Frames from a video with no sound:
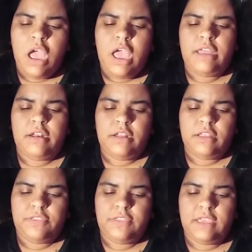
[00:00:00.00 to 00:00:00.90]

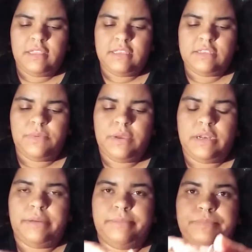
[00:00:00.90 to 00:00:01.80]
another thing, this
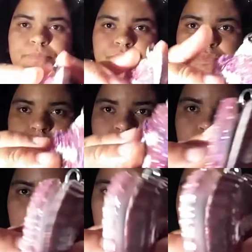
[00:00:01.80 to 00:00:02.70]
one,
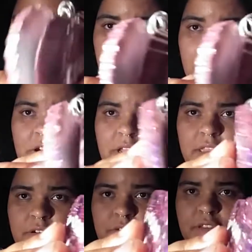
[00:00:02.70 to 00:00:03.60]
they are a
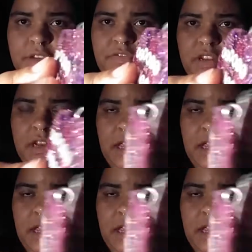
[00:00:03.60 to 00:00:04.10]
little different